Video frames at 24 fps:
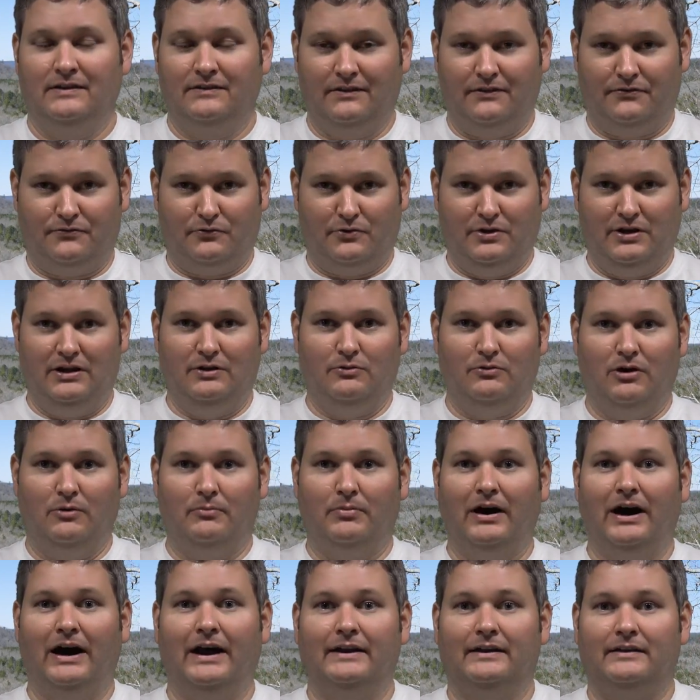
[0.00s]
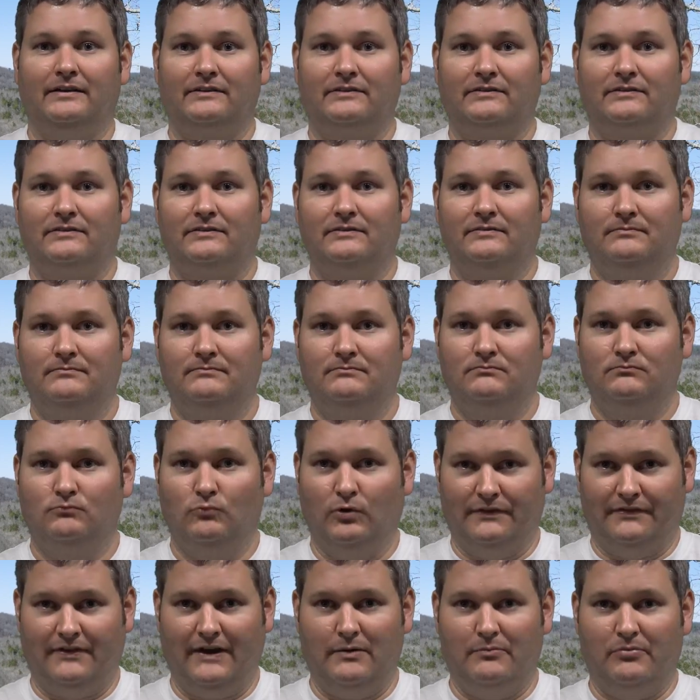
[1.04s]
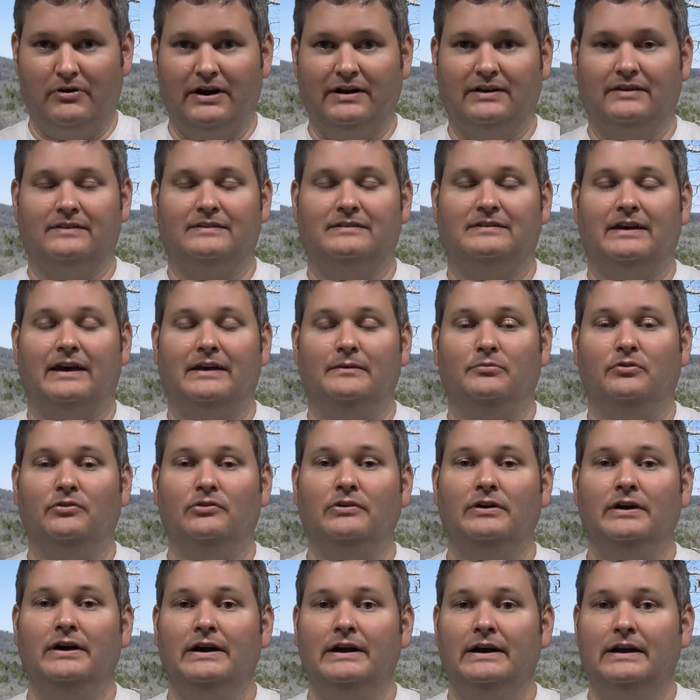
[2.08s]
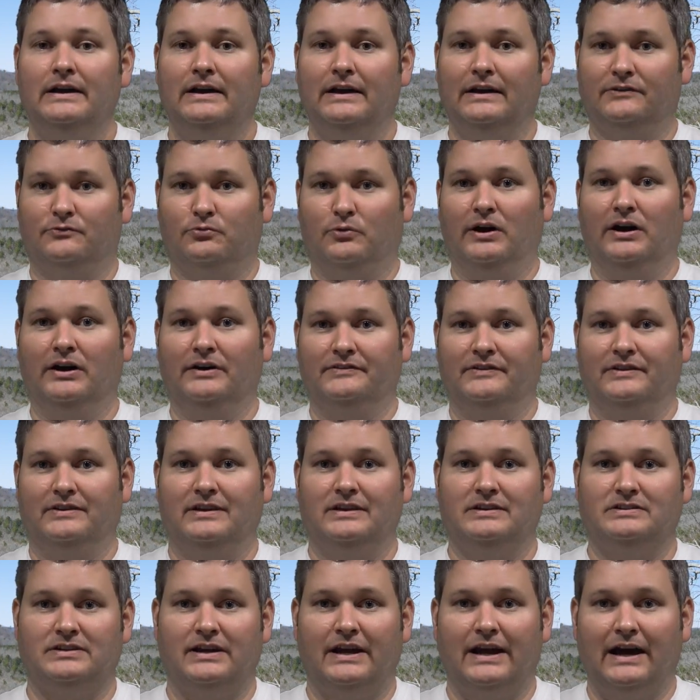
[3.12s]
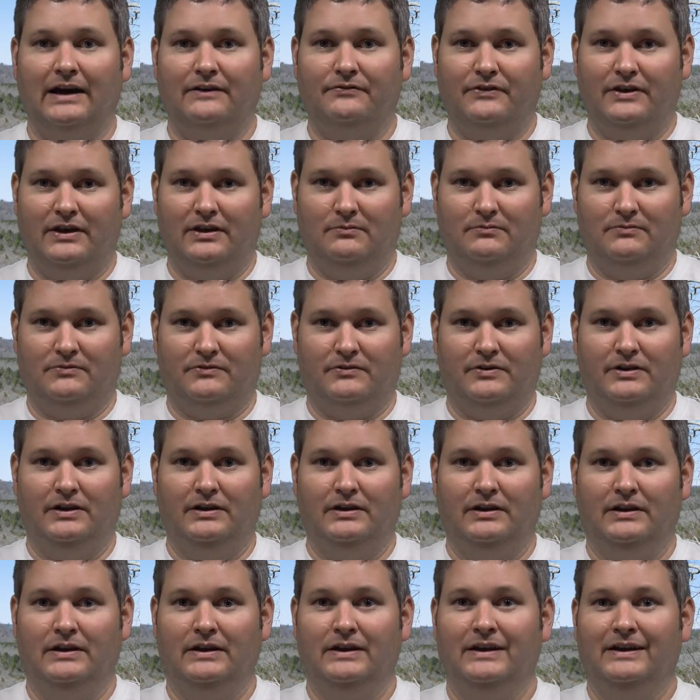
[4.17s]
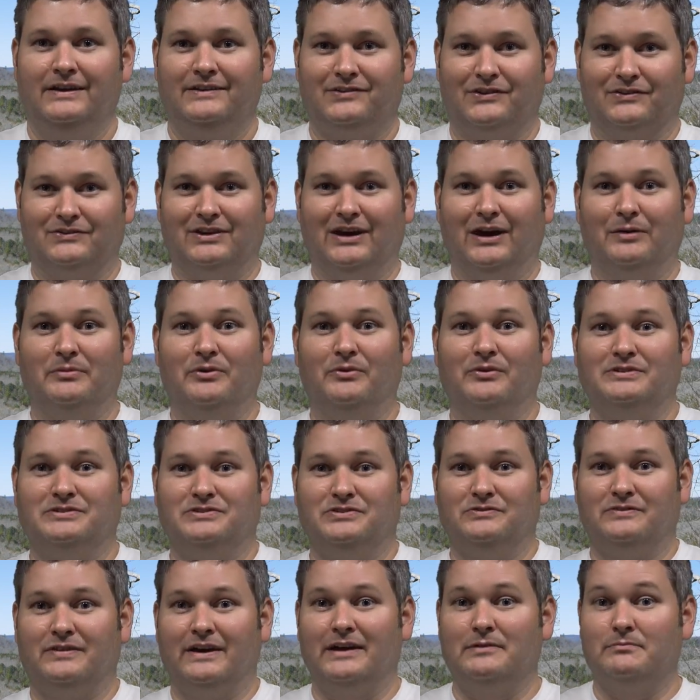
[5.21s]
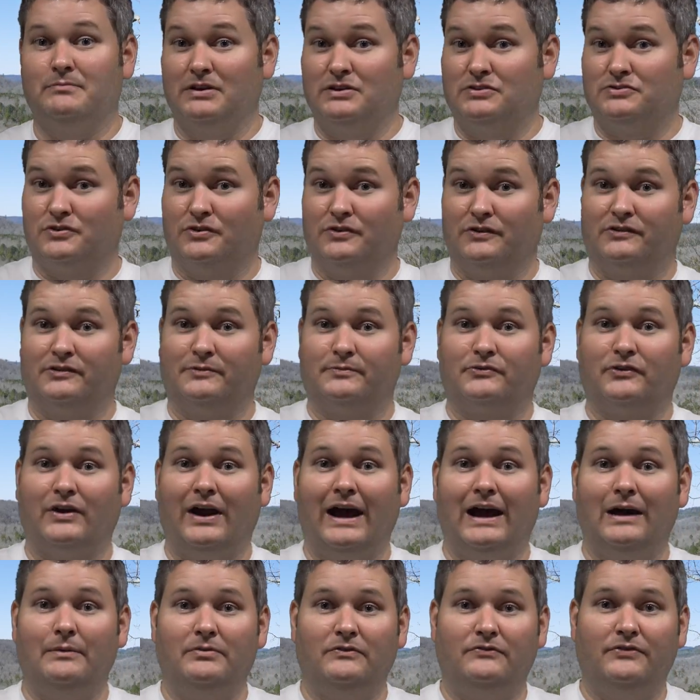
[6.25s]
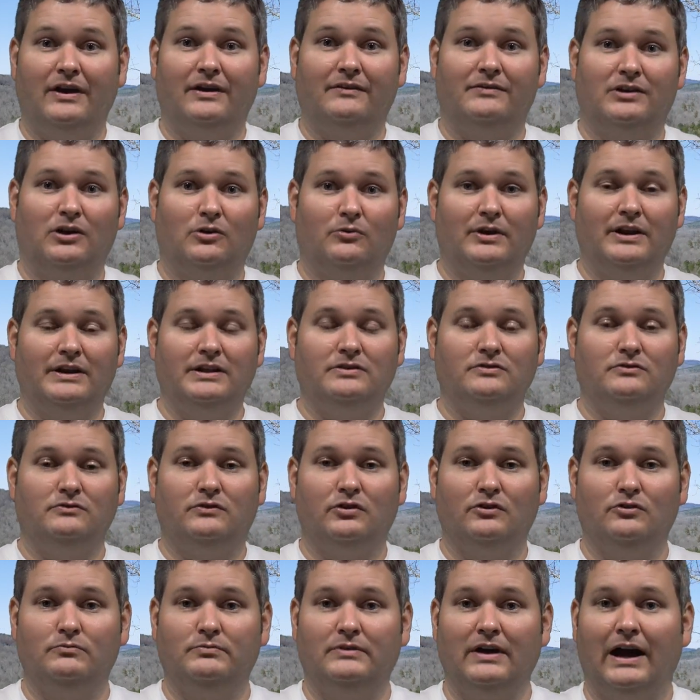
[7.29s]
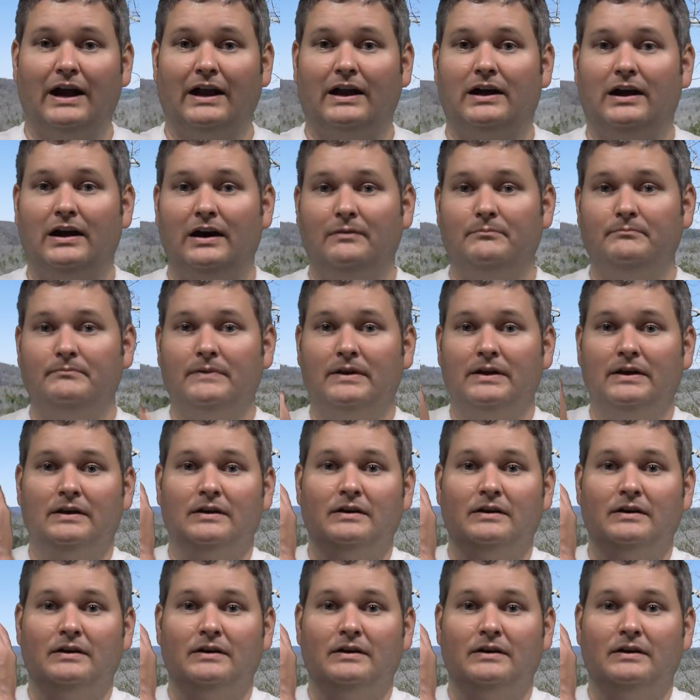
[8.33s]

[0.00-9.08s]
the 3D robotics, what they bring to the table, as well as the DJI Phantom 3. So tell me what you think. Be sure to subscribe if you haven't already, youtube.com